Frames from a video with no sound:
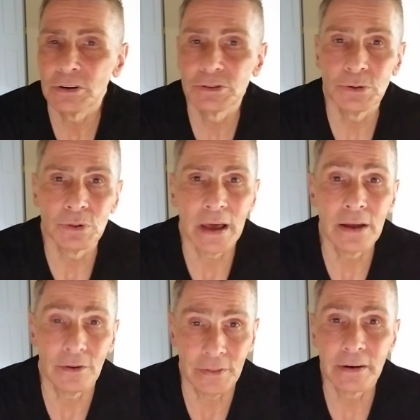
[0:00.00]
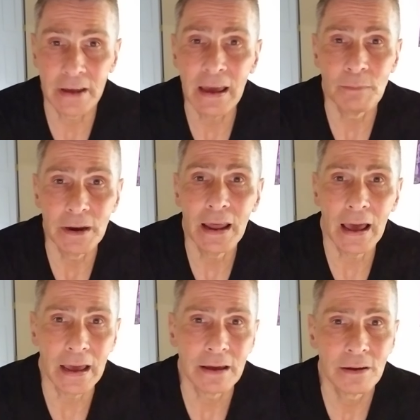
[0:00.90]
or two later, there came a
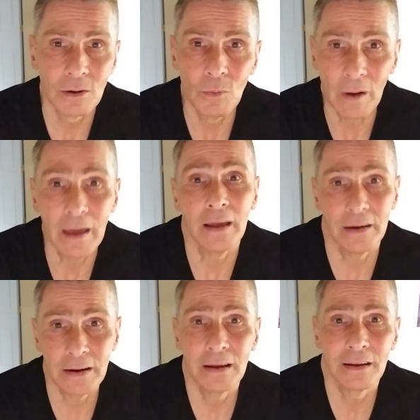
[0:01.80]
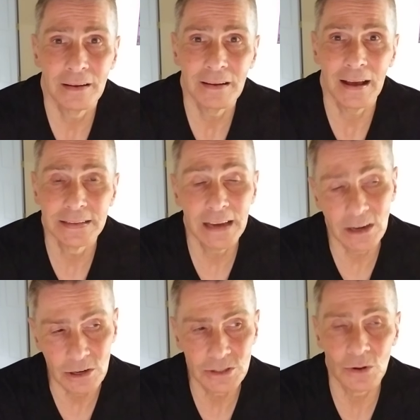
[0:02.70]
day when, at 10
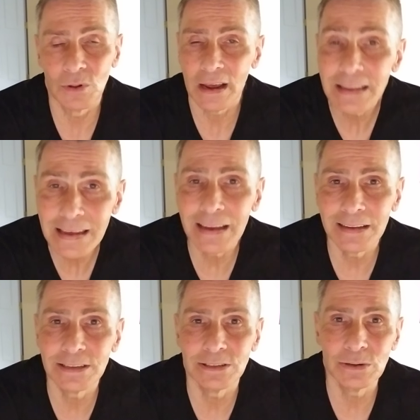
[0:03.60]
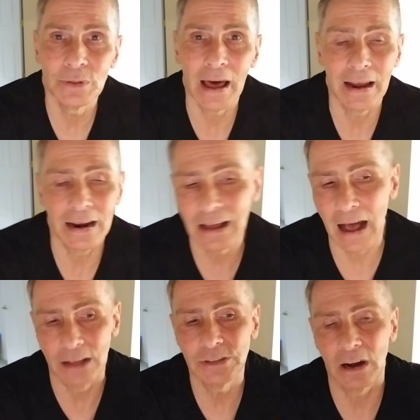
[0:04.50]
years old, I needed to do that. And
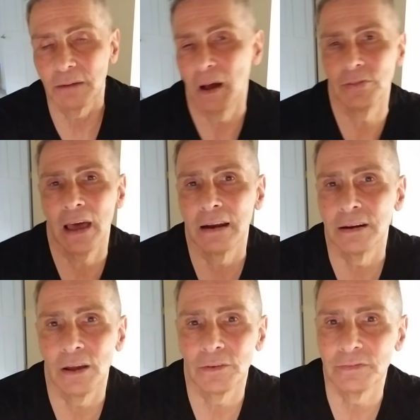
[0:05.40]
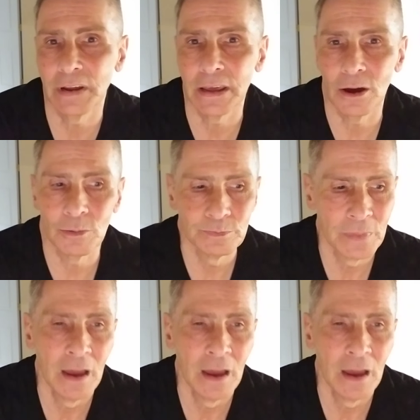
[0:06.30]
I'll talk about that in another video.